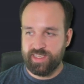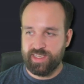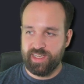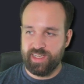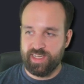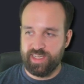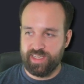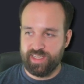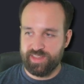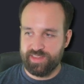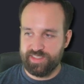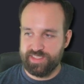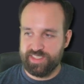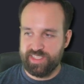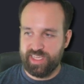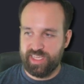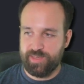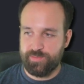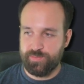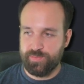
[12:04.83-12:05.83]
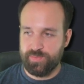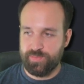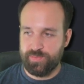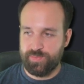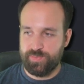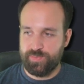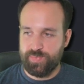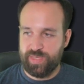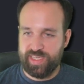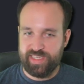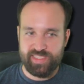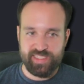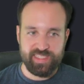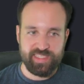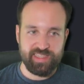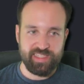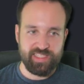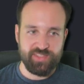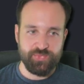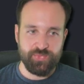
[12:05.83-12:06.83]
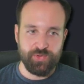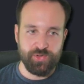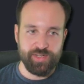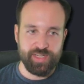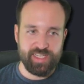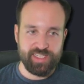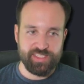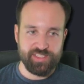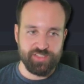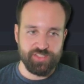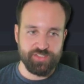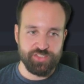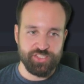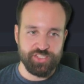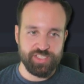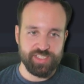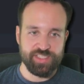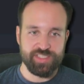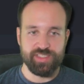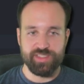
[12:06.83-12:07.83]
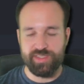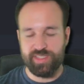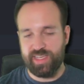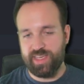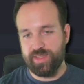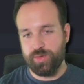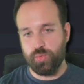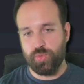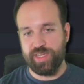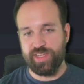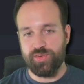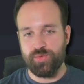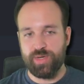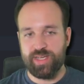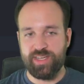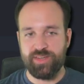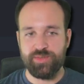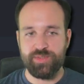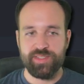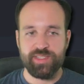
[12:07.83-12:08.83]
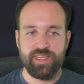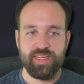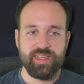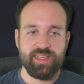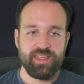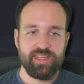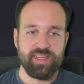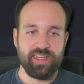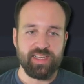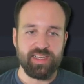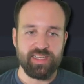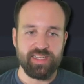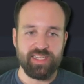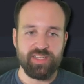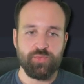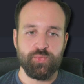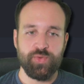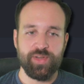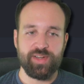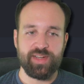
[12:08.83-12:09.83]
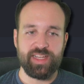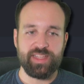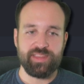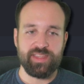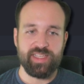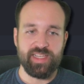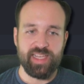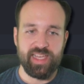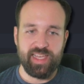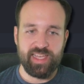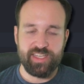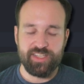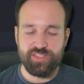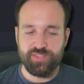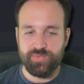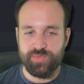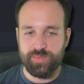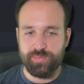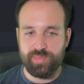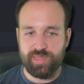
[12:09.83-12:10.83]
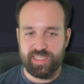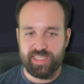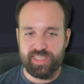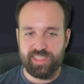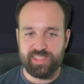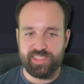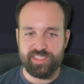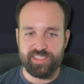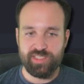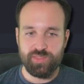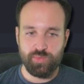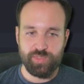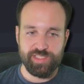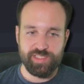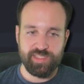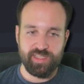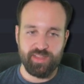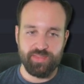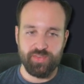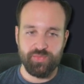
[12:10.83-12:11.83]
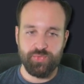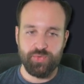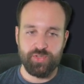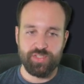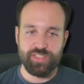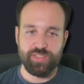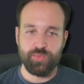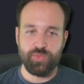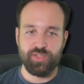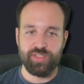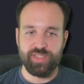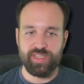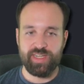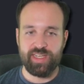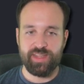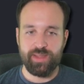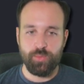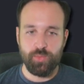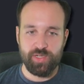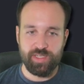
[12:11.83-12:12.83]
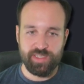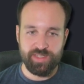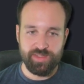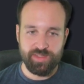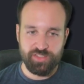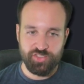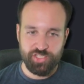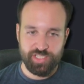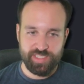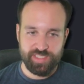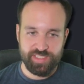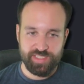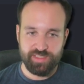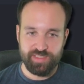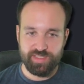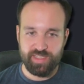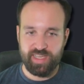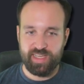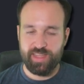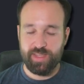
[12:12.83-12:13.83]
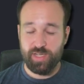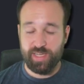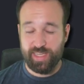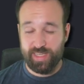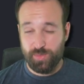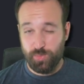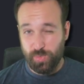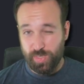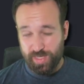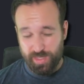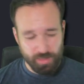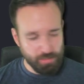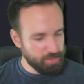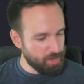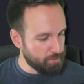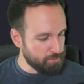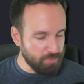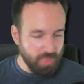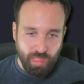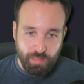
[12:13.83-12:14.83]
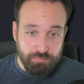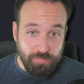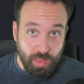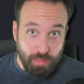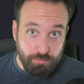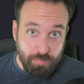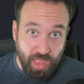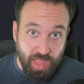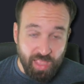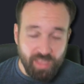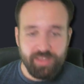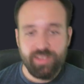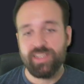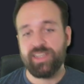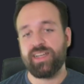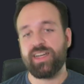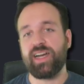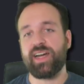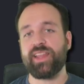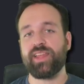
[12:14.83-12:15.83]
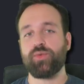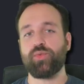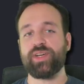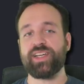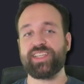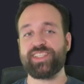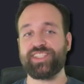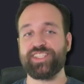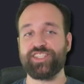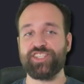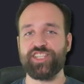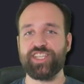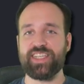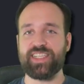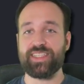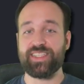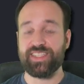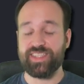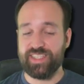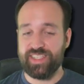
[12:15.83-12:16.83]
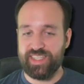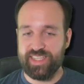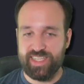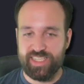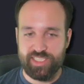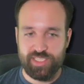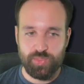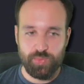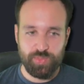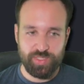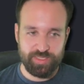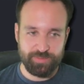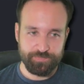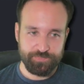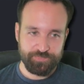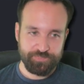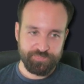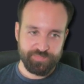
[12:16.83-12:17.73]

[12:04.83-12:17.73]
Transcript: uh, and the same basically for next, just the other way around. Uh, if we're at the end of the playlist, we start the first one, and other one just other blah blah blah blah. Otherwise, just the next one.